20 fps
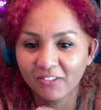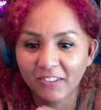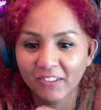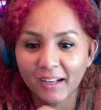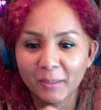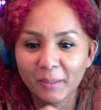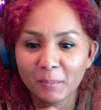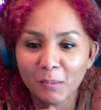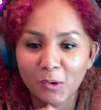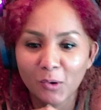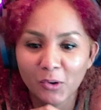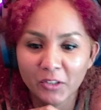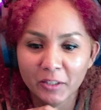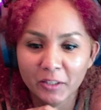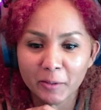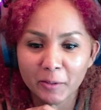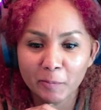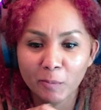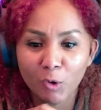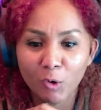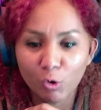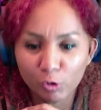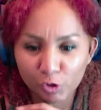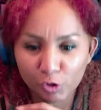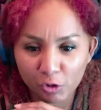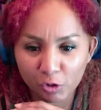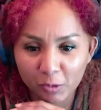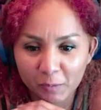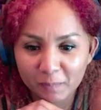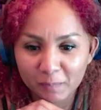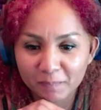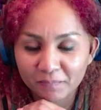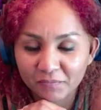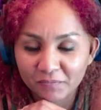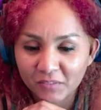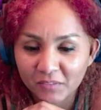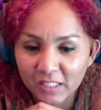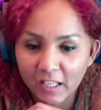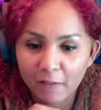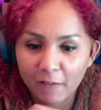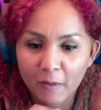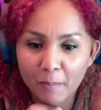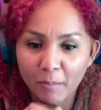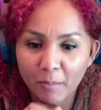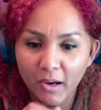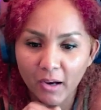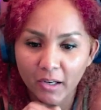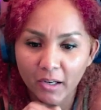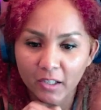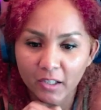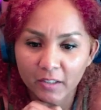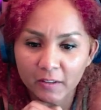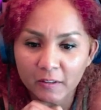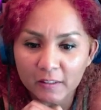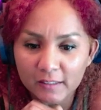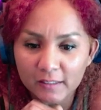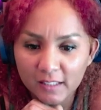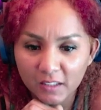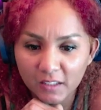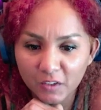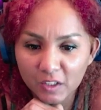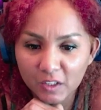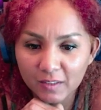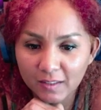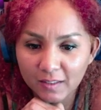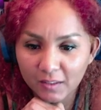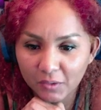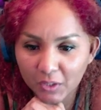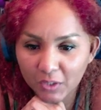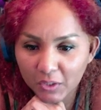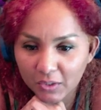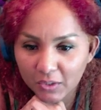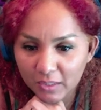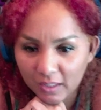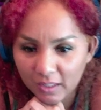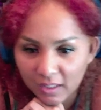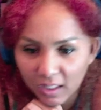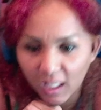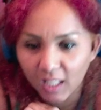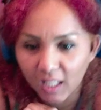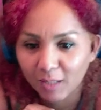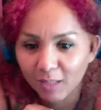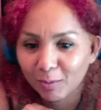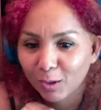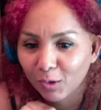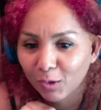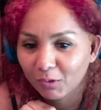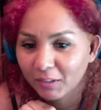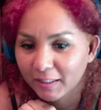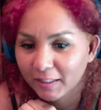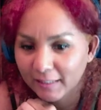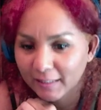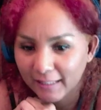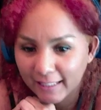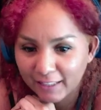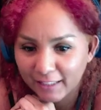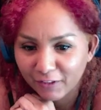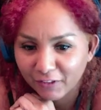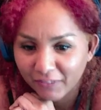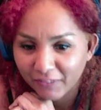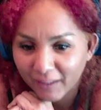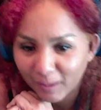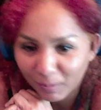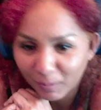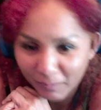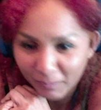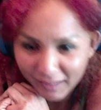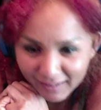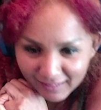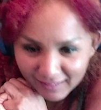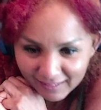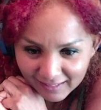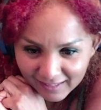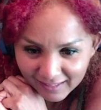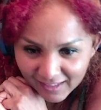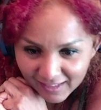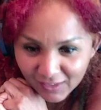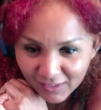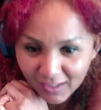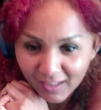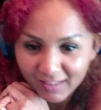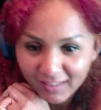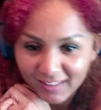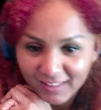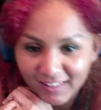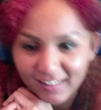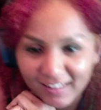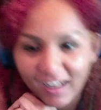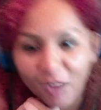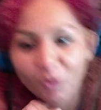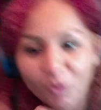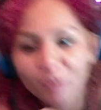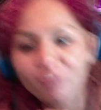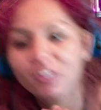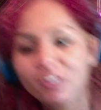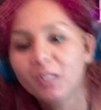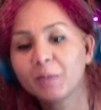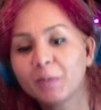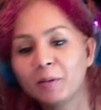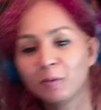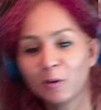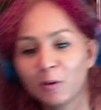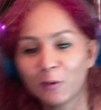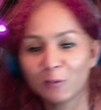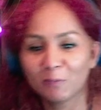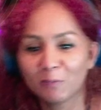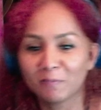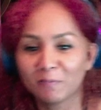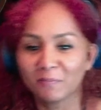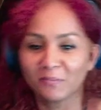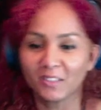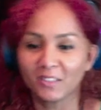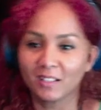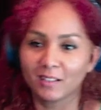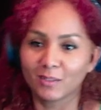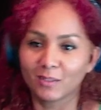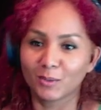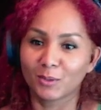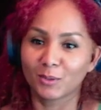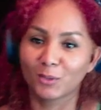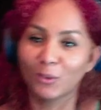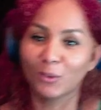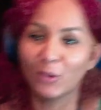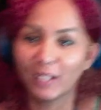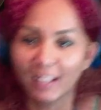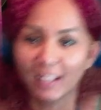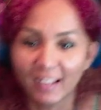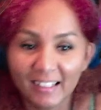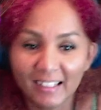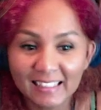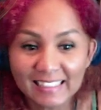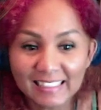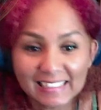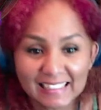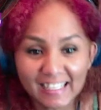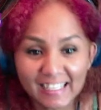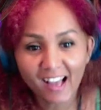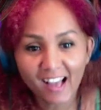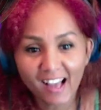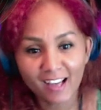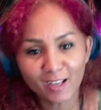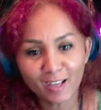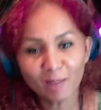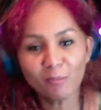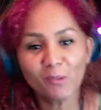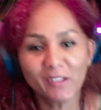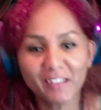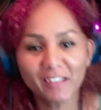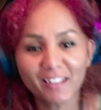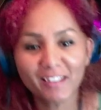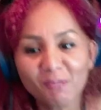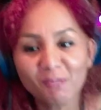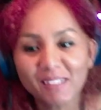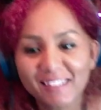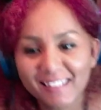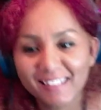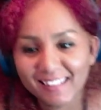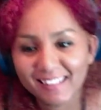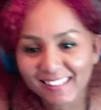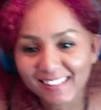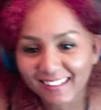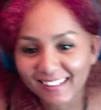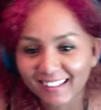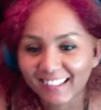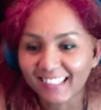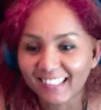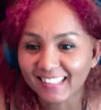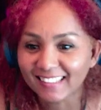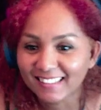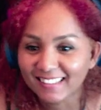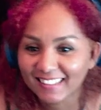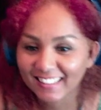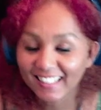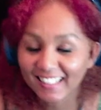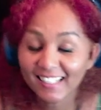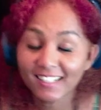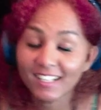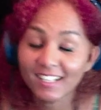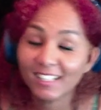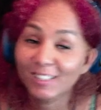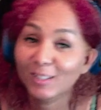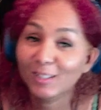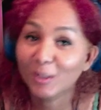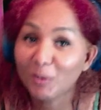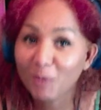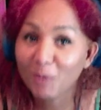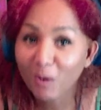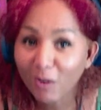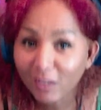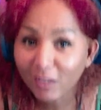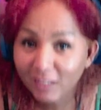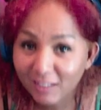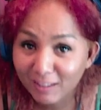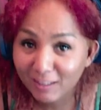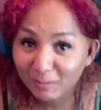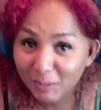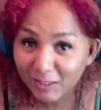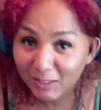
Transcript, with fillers: Find more in Emotion, a vampire TV series. I am currently filming, starting our very own Zoila. Yeah, I am working with these guys. It is so awesome.